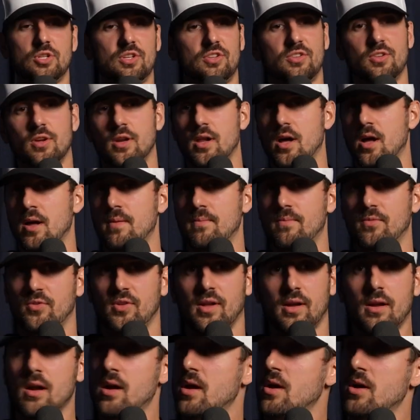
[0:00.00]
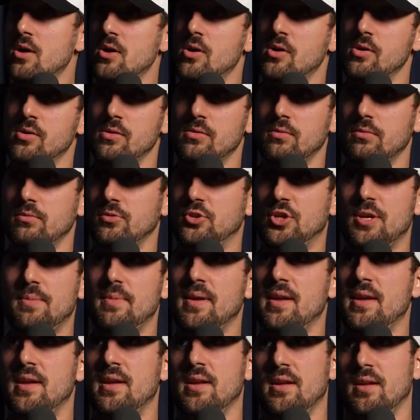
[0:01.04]
She stood up and was like, oh,
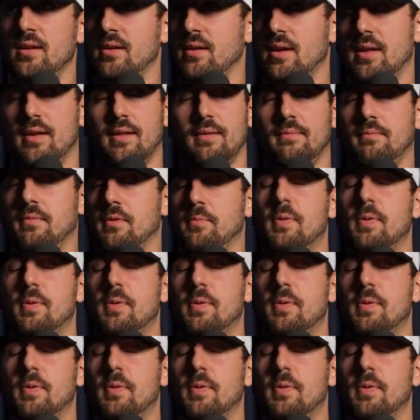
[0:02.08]
Jimmy. And like,